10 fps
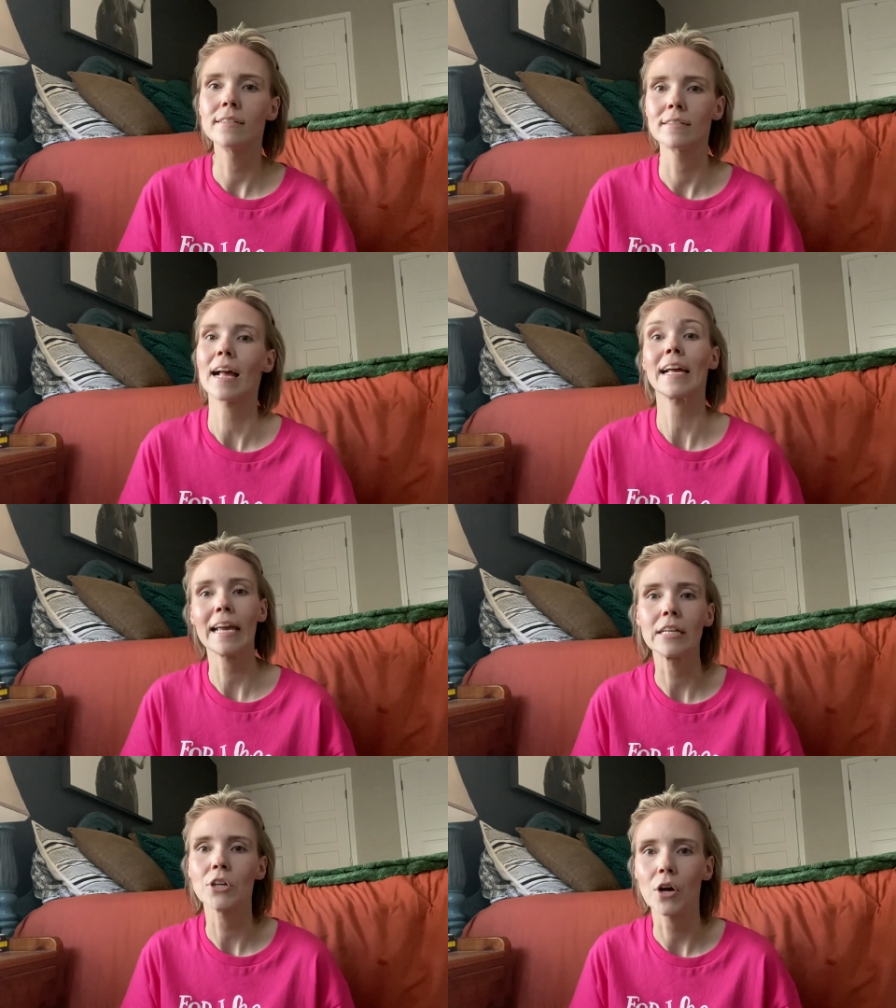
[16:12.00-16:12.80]
I
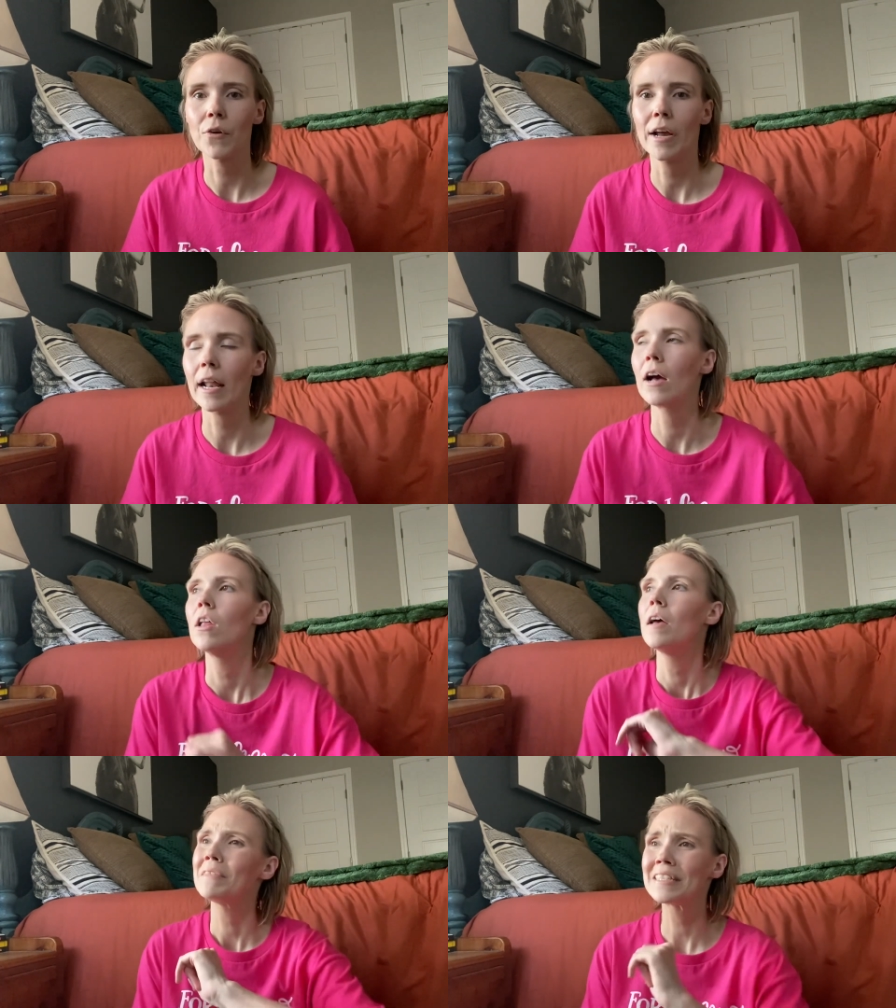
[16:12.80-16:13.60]
can't talk right.
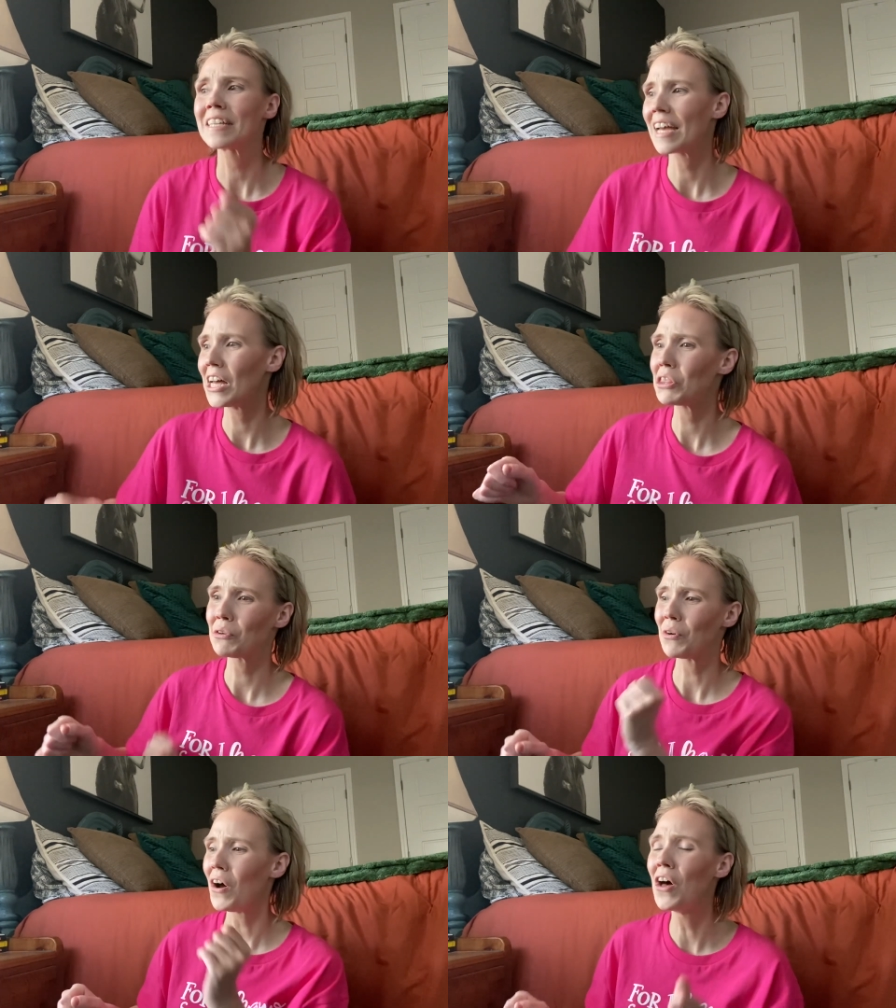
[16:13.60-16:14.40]
Fixing to cut
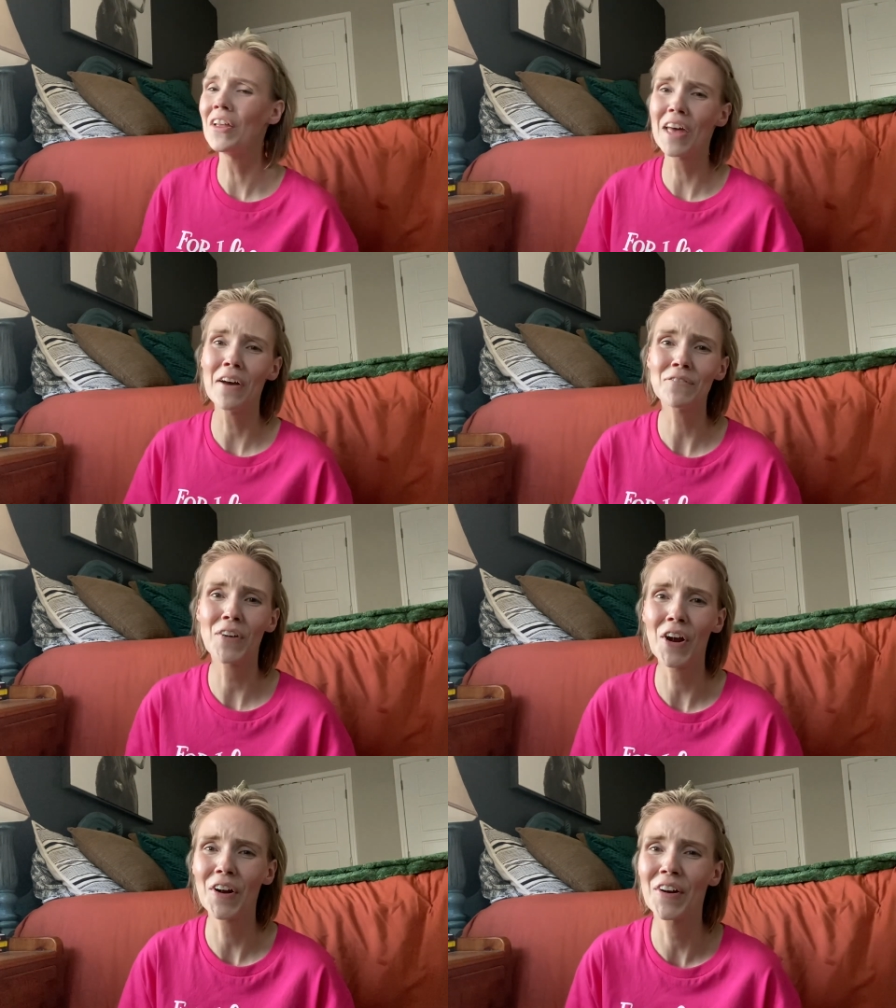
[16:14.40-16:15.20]
through all that
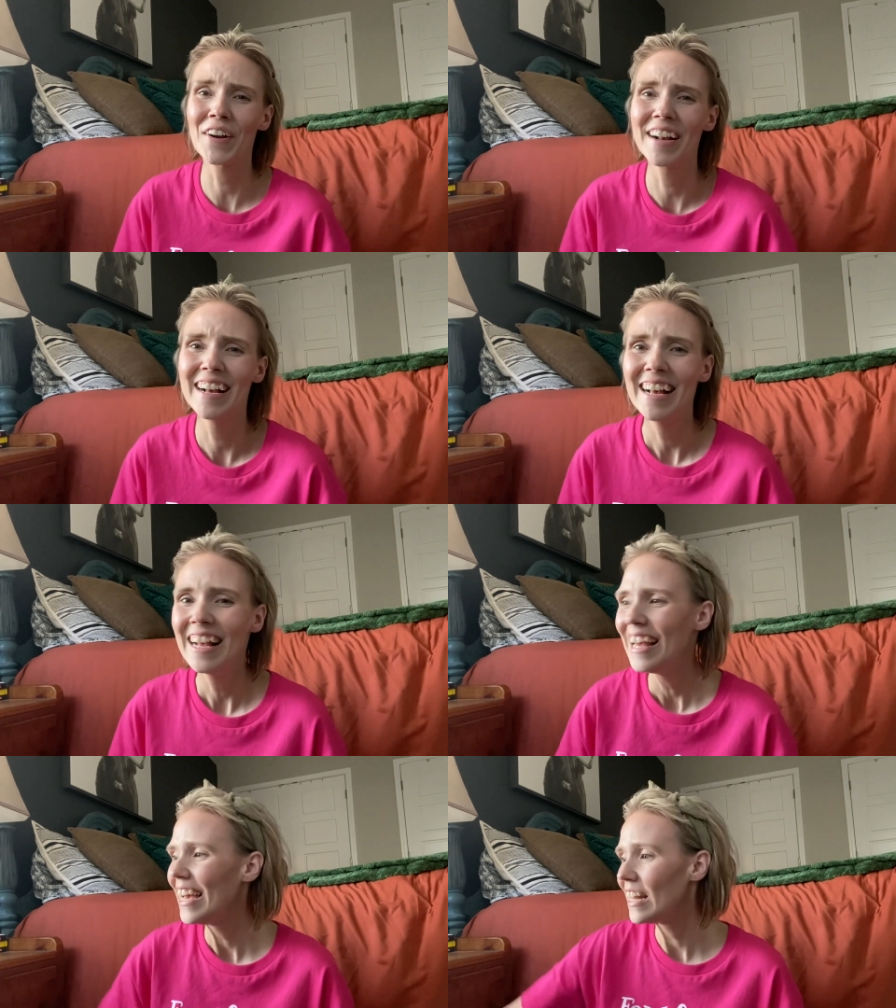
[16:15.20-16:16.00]
burr,
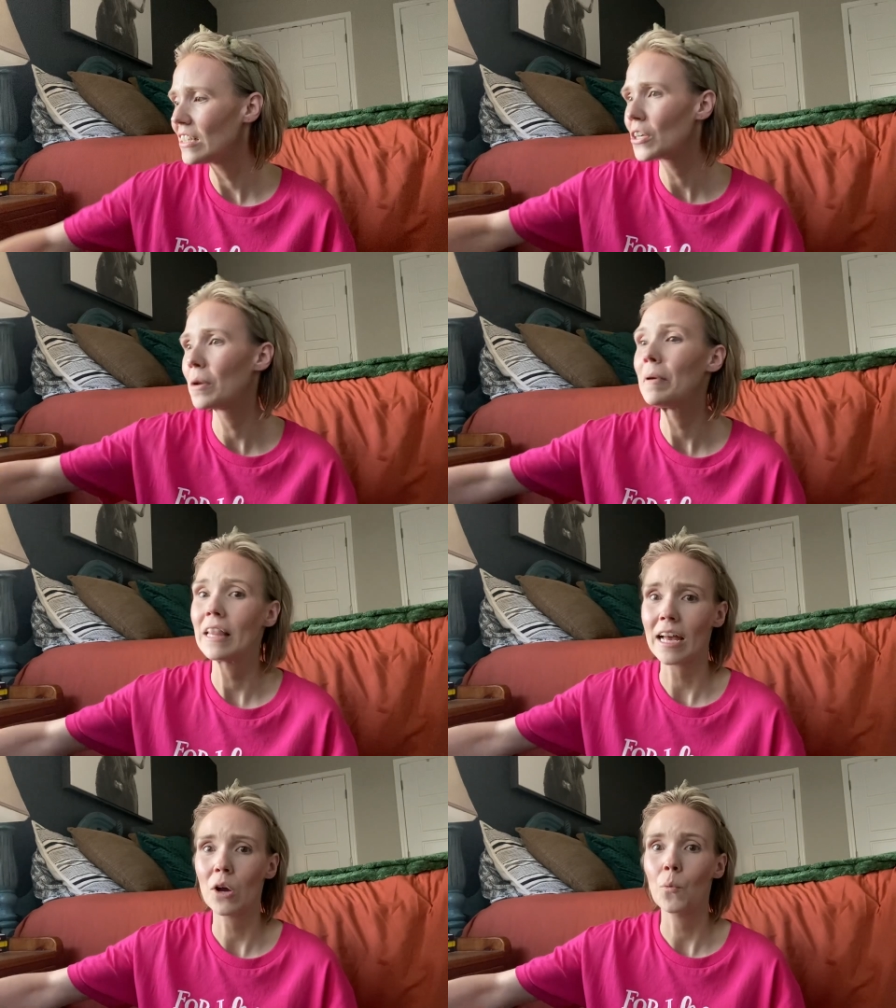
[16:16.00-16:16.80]
and it's going to be
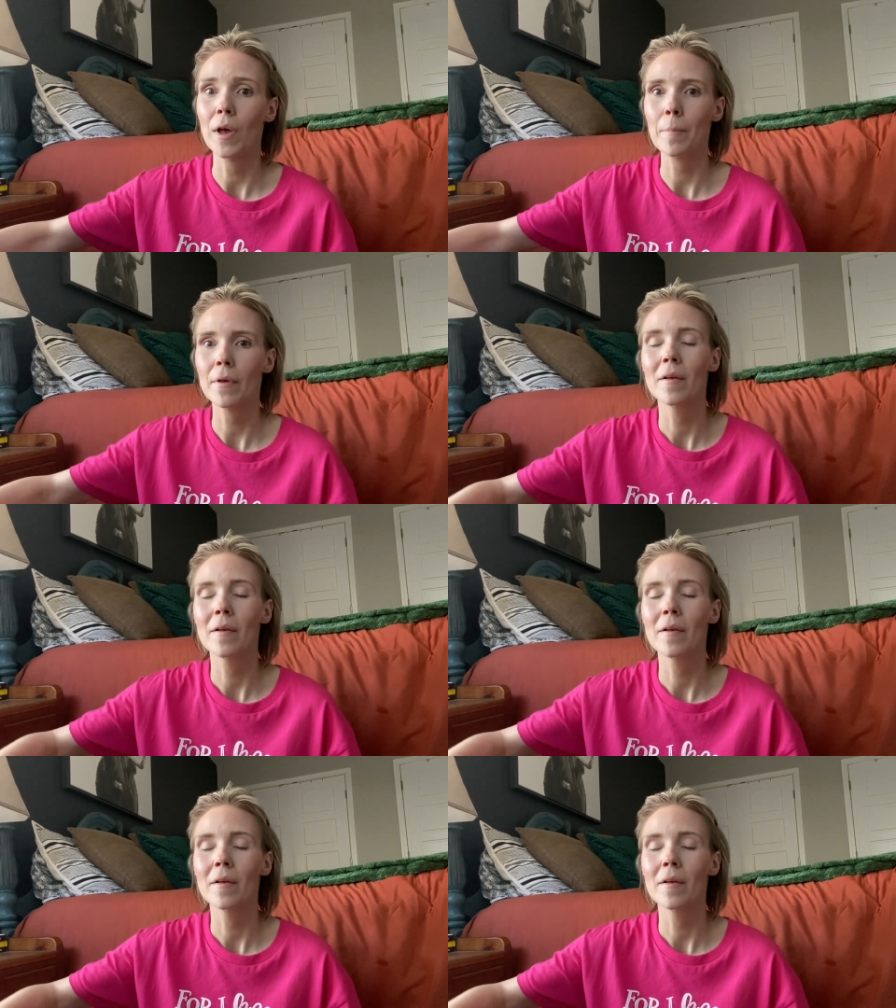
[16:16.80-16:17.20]
like a whip.